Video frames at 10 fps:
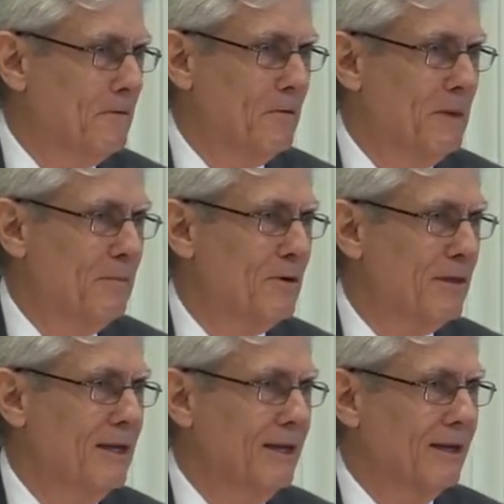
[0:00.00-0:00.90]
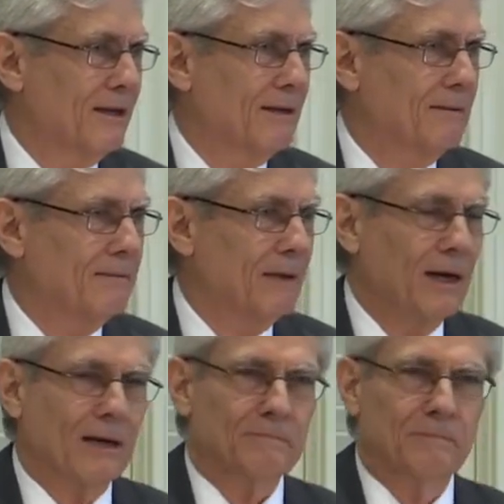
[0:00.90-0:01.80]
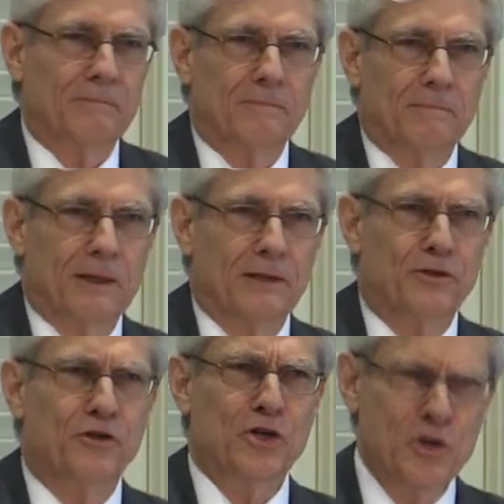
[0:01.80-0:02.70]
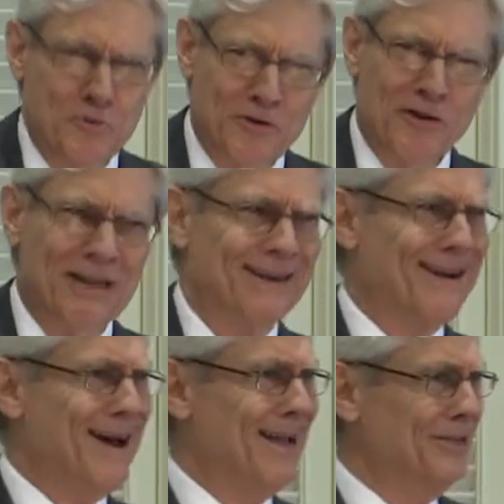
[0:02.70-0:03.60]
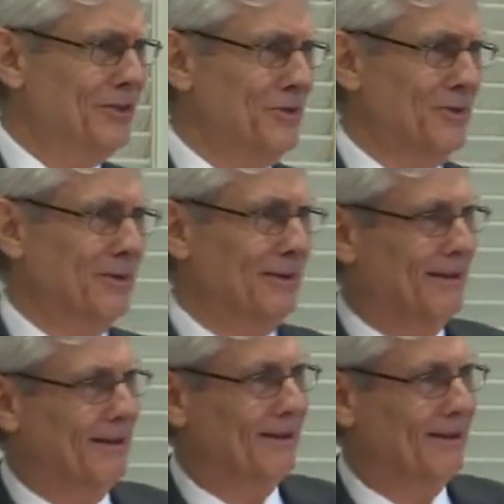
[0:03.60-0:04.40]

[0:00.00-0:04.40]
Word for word: I remember thinking, a junior in high school.